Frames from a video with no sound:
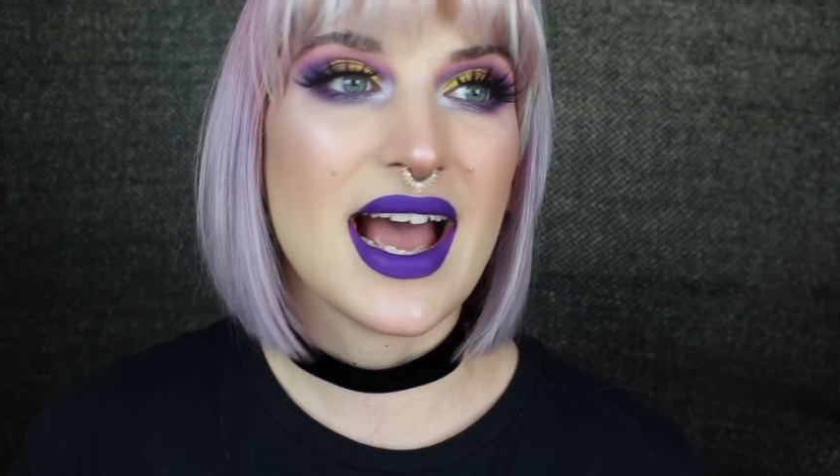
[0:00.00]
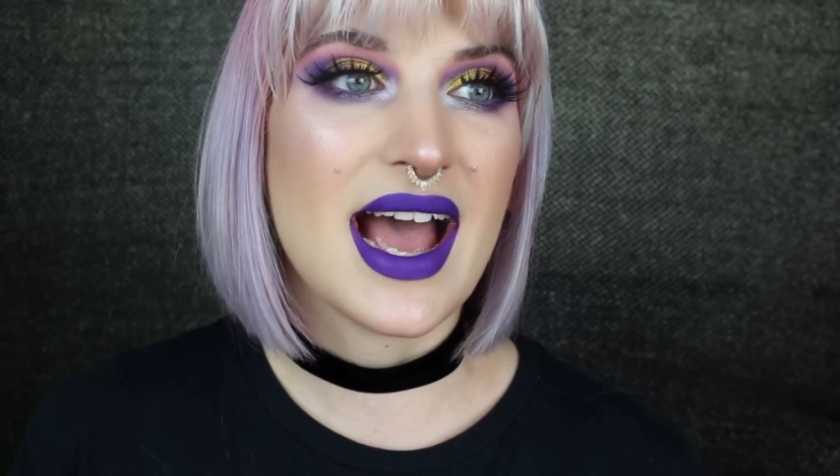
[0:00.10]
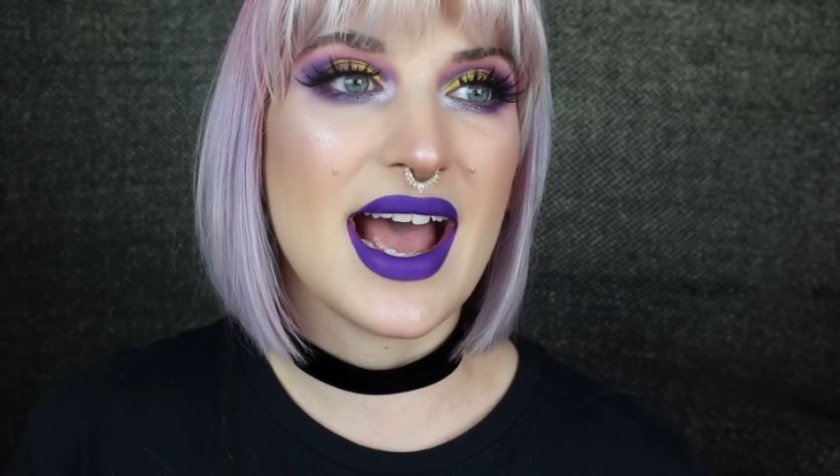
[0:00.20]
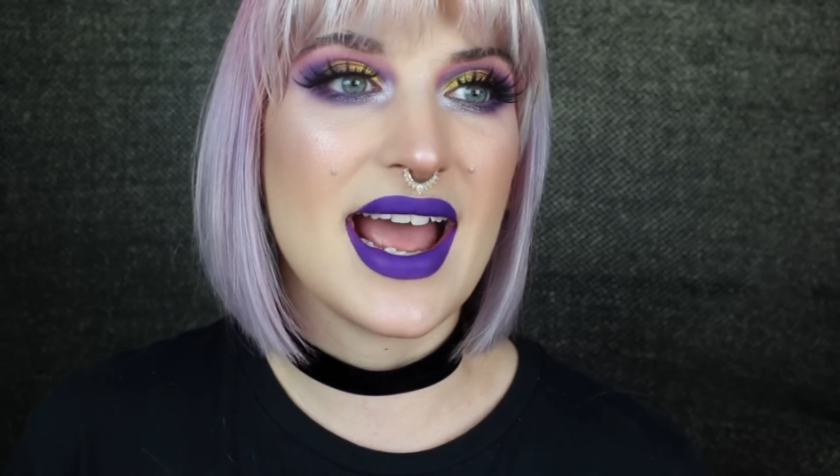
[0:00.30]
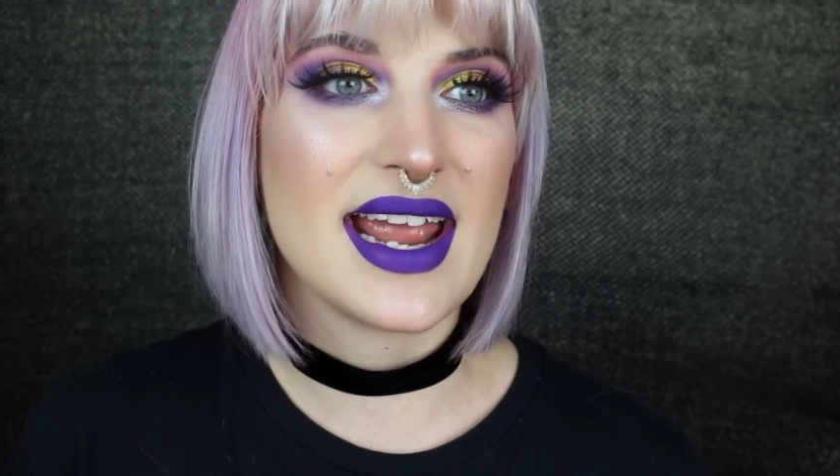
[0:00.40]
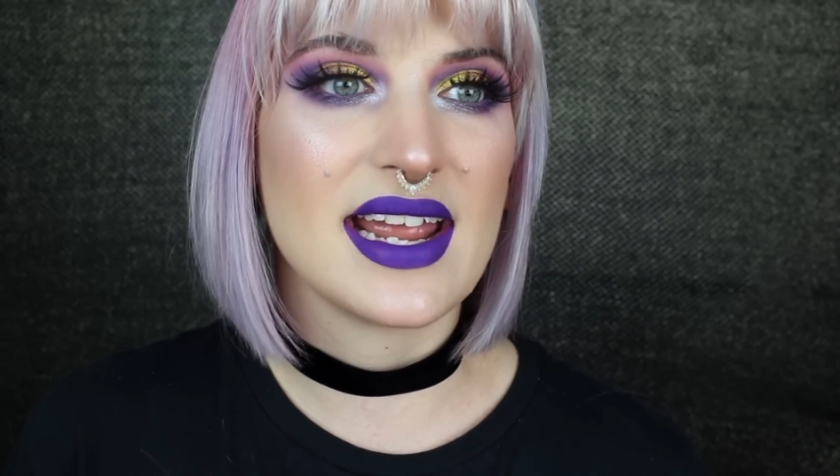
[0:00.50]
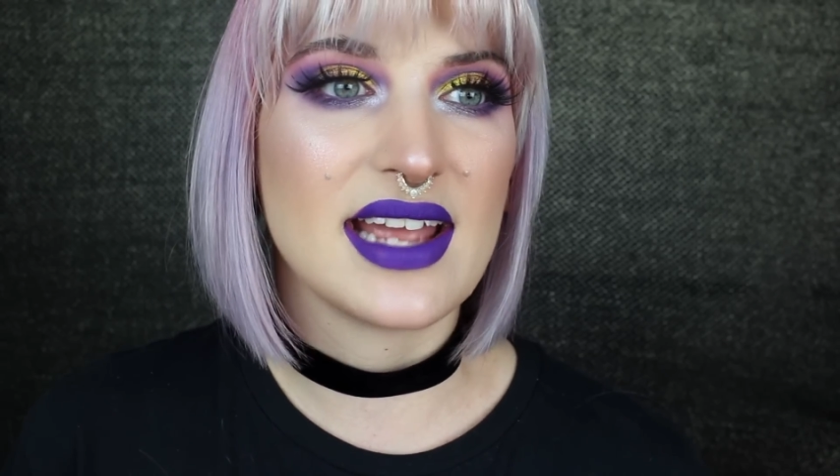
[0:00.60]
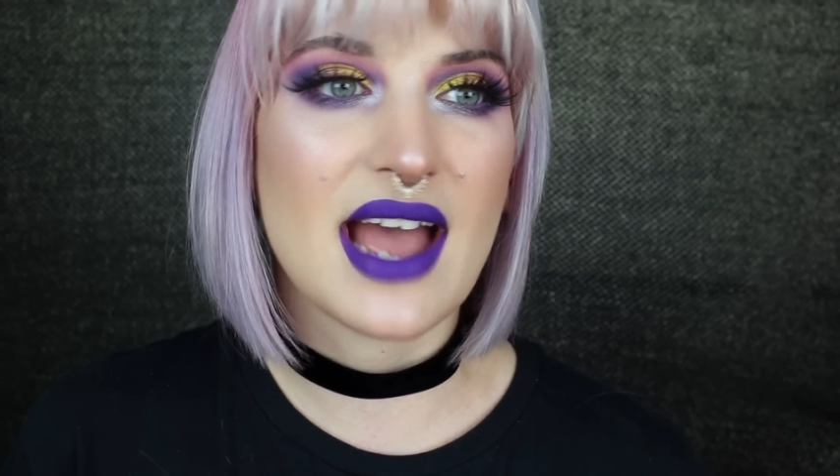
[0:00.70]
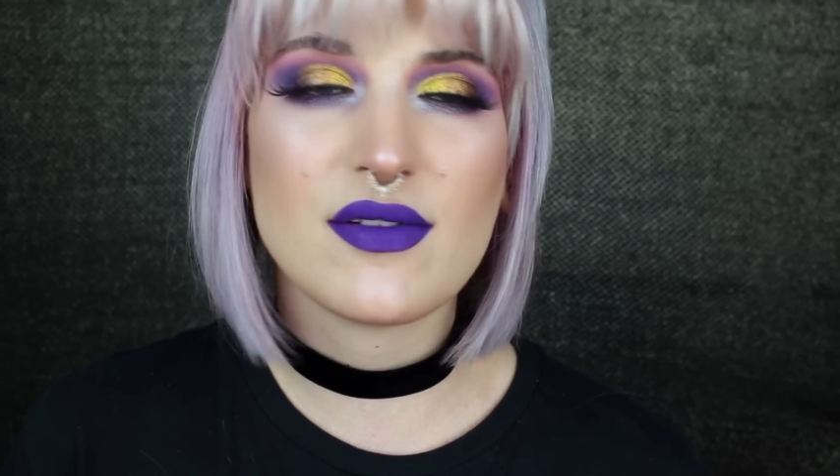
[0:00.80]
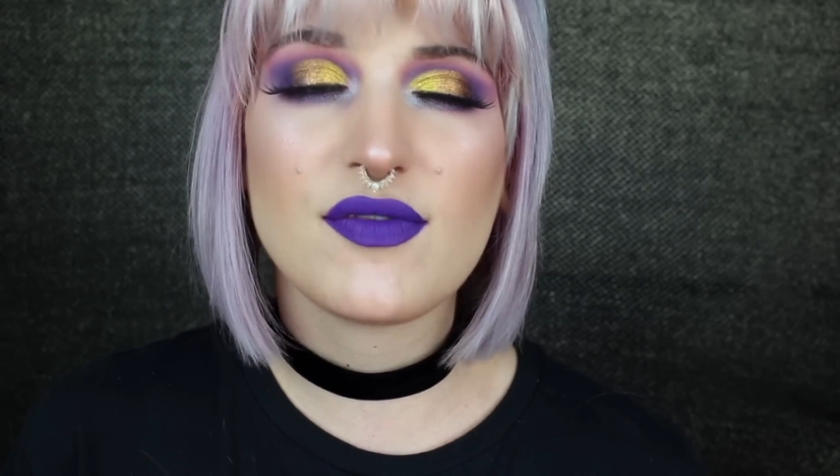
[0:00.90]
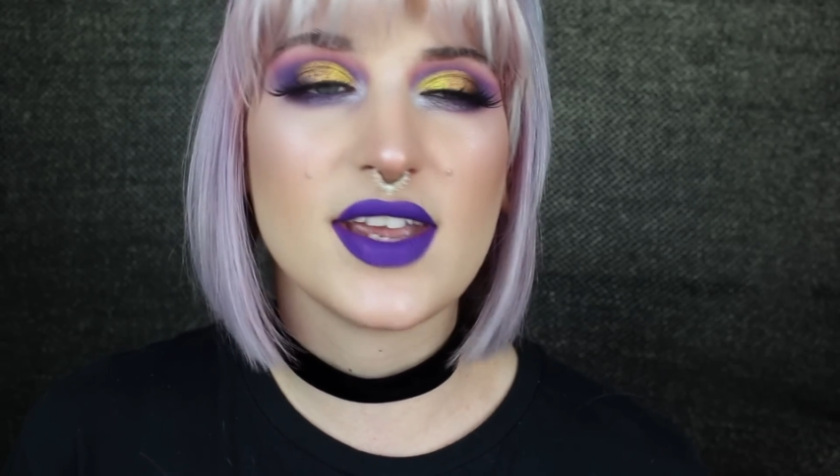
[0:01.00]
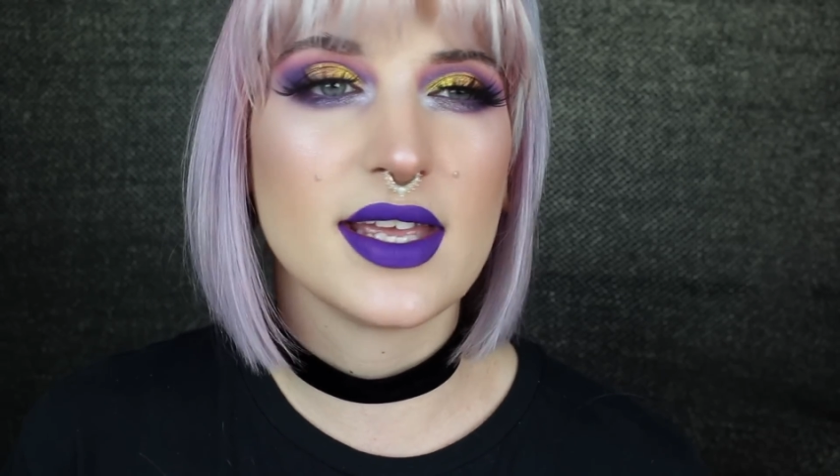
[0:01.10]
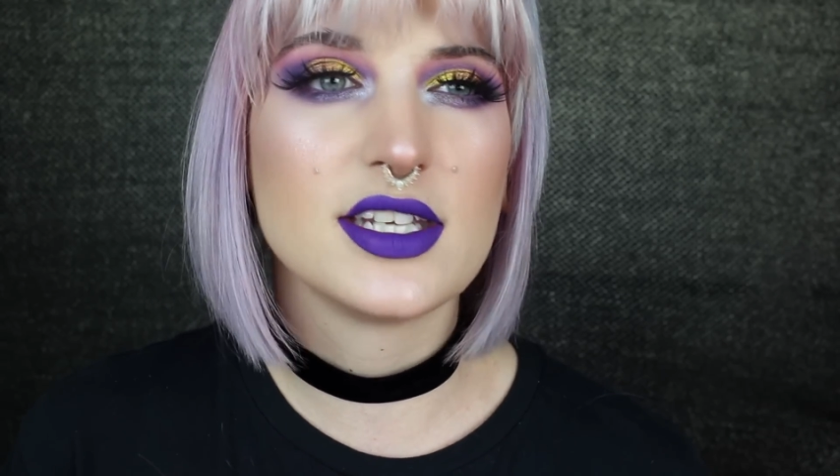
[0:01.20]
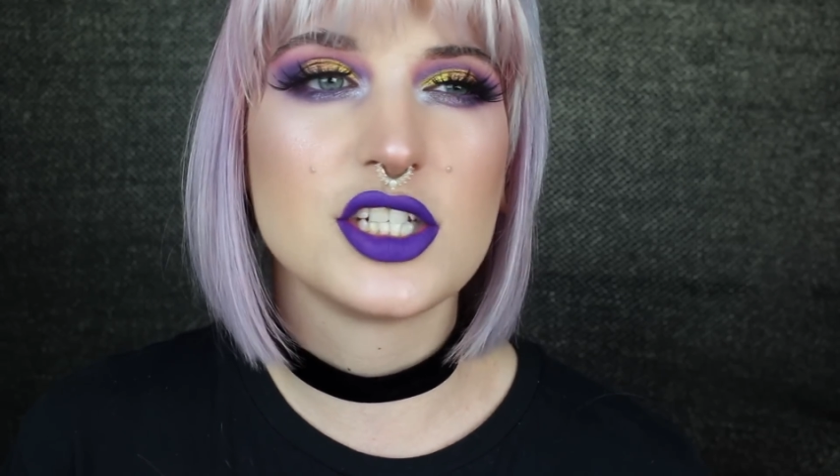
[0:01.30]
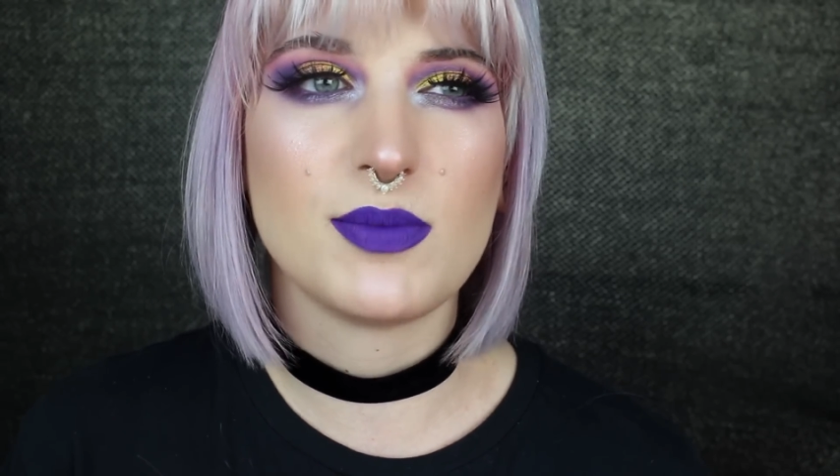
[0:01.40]
I have a
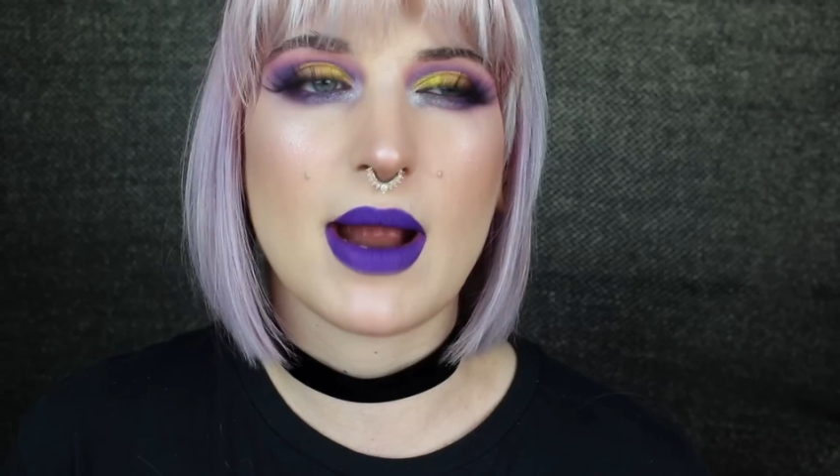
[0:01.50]
feeling she